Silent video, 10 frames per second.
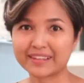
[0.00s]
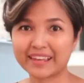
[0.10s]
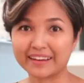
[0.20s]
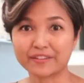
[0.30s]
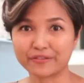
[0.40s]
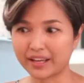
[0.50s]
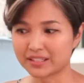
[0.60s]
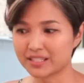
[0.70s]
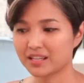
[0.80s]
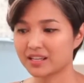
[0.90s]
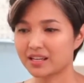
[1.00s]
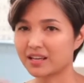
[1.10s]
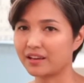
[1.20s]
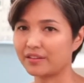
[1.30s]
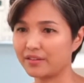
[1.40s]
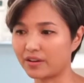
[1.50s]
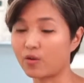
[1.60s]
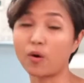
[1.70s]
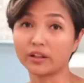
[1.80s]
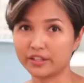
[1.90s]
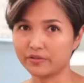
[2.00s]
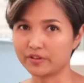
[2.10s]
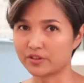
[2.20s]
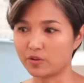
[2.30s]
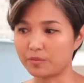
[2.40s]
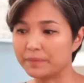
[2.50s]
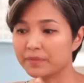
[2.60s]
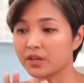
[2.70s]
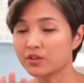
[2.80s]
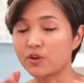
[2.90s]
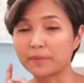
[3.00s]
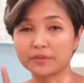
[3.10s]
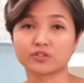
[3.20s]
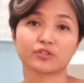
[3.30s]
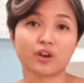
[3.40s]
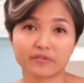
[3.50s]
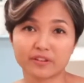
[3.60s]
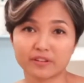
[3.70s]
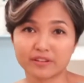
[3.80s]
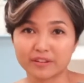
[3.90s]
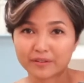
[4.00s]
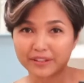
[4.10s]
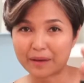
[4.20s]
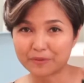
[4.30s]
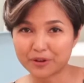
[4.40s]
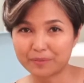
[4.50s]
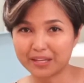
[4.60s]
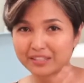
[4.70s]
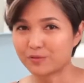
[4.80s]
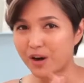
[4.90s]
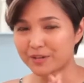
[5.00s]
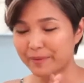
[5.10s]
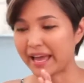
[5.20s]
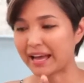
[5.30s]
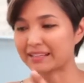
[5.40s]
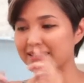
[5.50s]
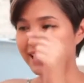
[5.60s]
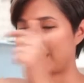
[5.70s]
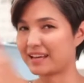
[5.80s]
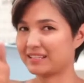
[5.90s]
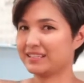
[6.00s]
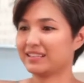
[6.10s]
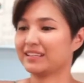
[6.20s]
can affect the quality of the SCOBY. So I'm gonna turn off the camera a bit, wash my hands, and